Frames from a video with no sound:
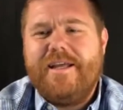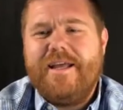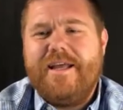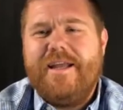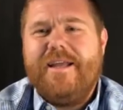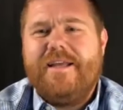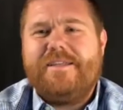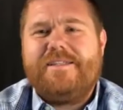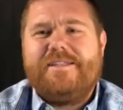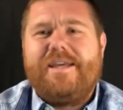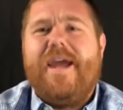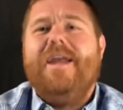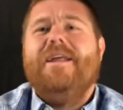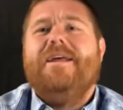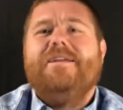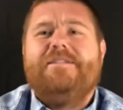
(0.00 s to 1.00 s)
an
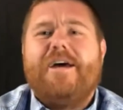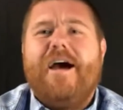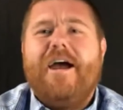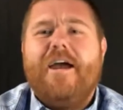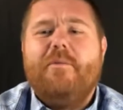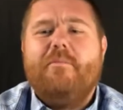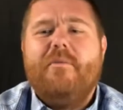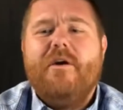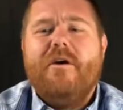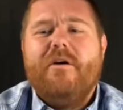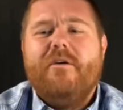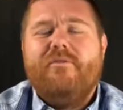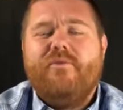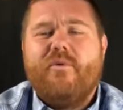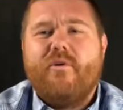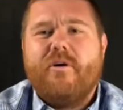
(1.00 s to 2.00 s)
exciting time
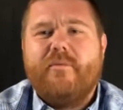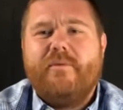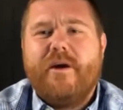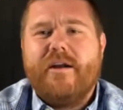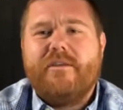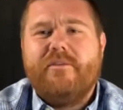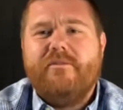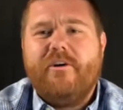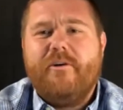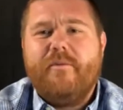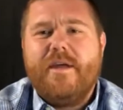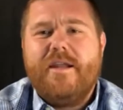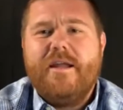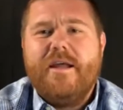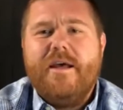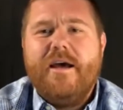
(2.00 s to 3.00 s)
for product
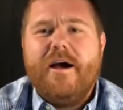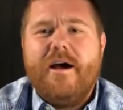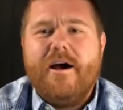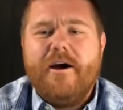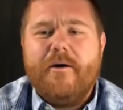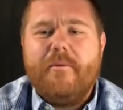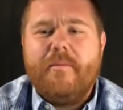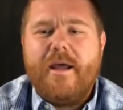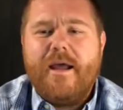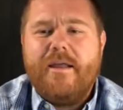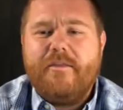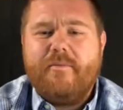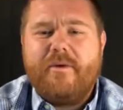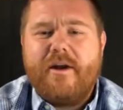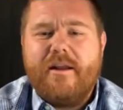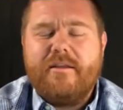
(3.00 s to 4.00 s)
development, and
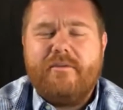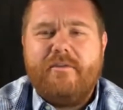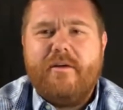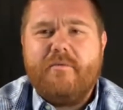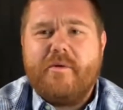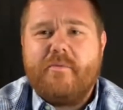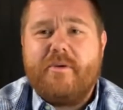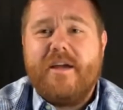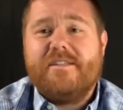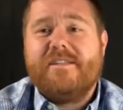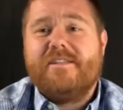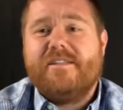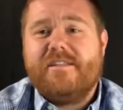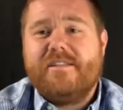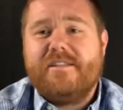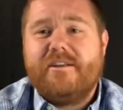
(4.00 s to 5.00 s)
the product development
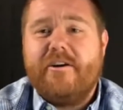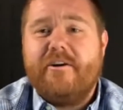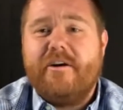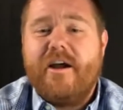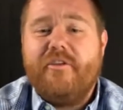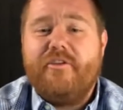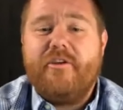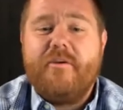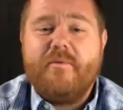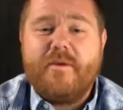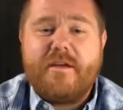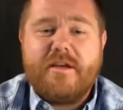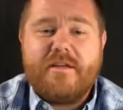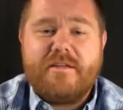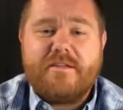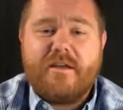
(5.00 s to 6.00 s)
processes that are out there
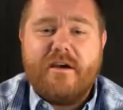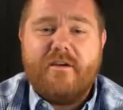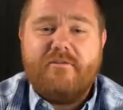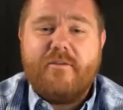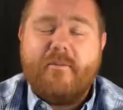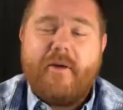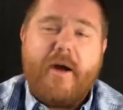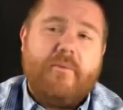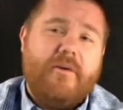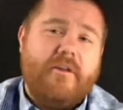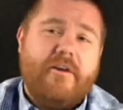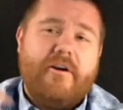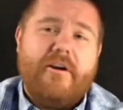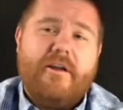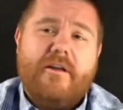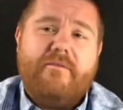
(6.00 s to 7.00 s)
because of the
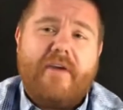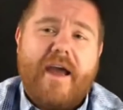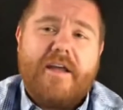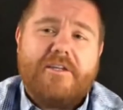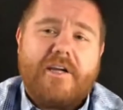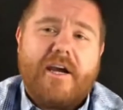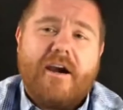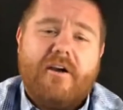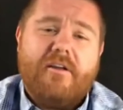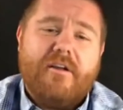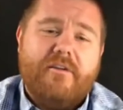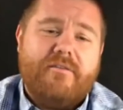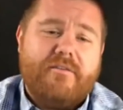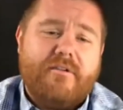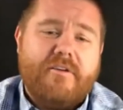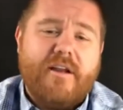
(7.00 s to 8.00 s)
popularity of Agile.
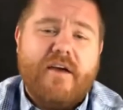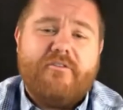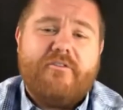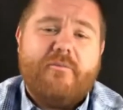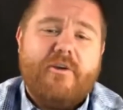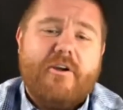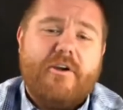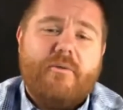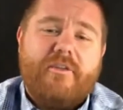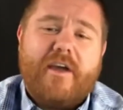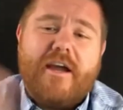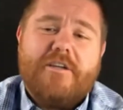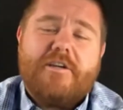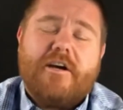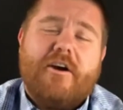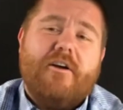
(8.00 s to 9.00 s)
If you're not familiar with
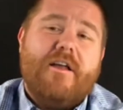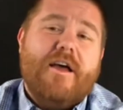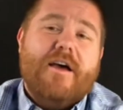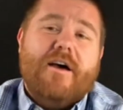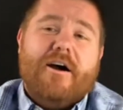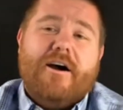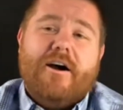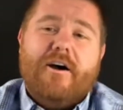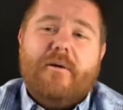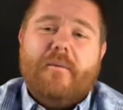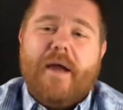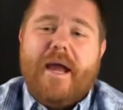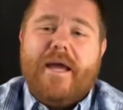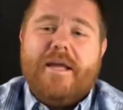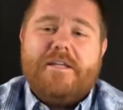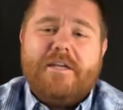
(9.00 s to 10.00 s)
Agile,
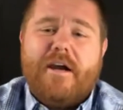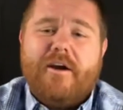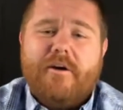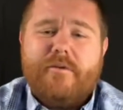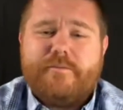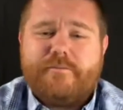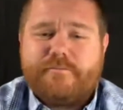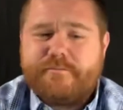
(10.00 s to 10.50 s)
Agile